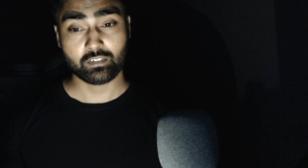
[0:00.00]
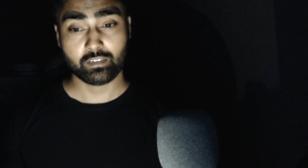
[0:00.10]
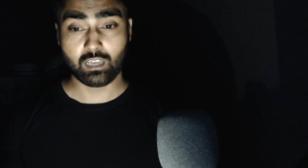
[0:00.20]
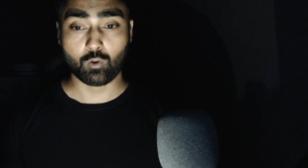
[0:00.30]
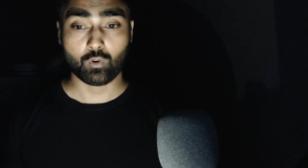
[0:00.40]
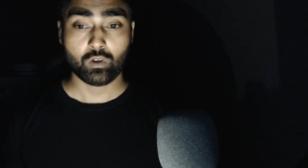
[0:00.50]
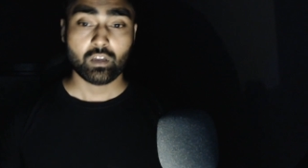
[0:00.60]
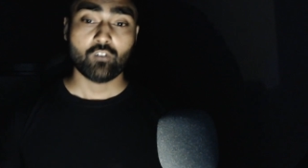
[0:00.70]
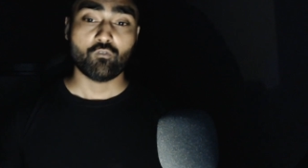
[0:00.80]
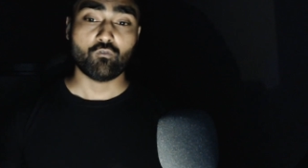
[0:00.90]
Now,
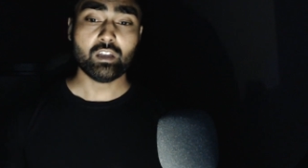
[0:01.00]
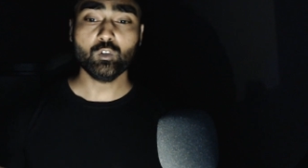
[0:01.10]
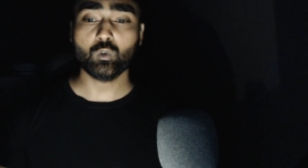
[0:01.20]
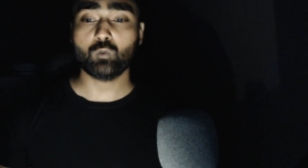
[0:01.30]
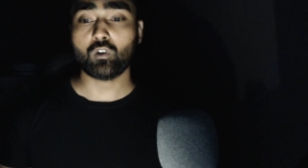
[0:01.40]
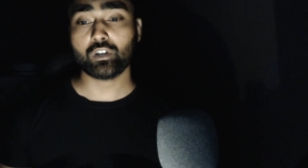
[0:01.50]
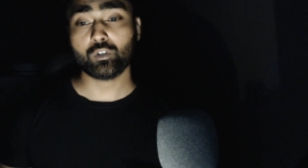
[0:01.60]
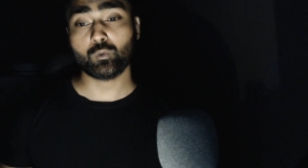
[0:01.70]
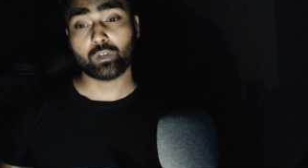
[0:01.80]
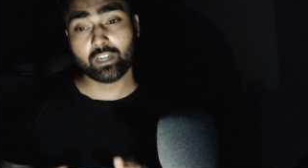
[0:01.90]
when you
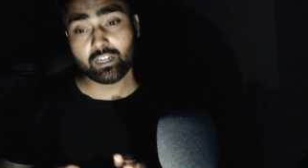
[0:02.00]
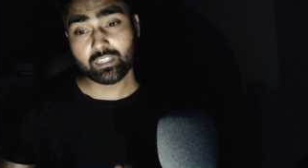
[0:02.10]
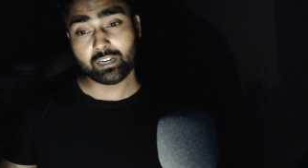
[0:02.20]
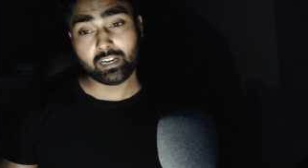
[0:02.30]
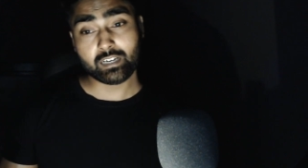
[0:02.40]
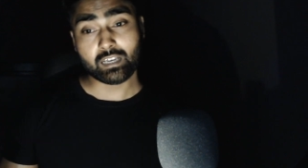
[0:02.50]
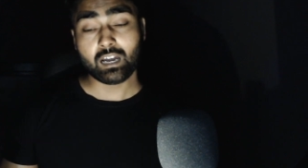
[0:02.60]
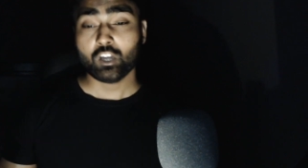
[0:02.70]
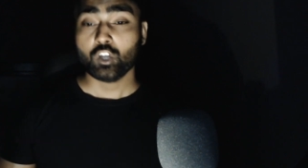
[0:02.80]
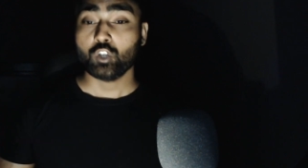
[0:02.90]
wanted to read the
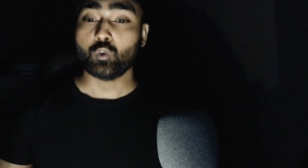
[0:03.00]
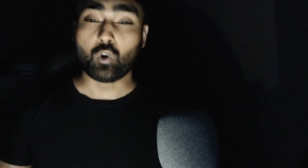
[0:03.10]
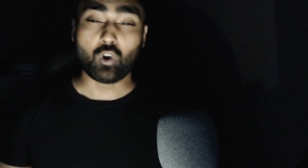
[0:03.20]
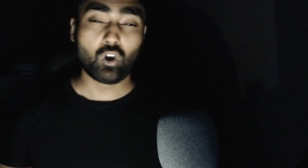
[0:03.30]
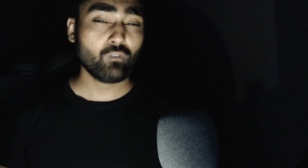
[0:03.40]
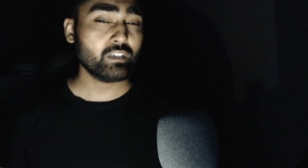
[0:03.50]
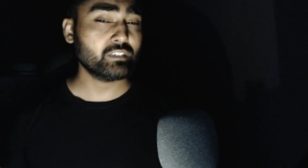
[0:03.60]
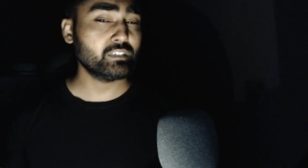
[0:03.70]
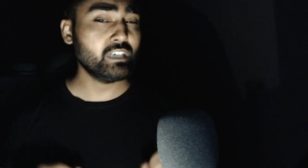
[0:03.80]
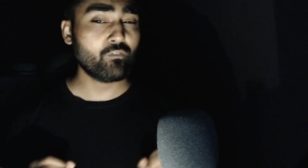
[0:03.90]
data, you
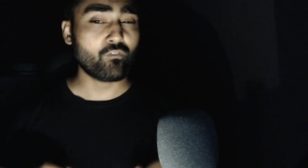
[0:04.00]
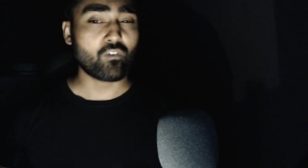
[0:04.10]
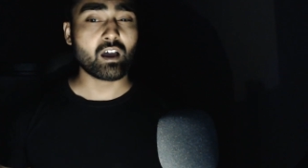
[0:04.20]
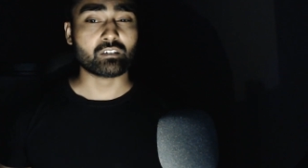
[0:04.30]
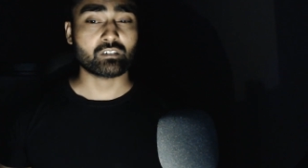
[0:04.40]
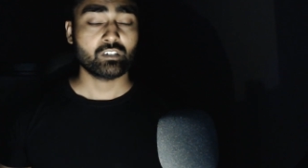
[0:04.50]
always need fast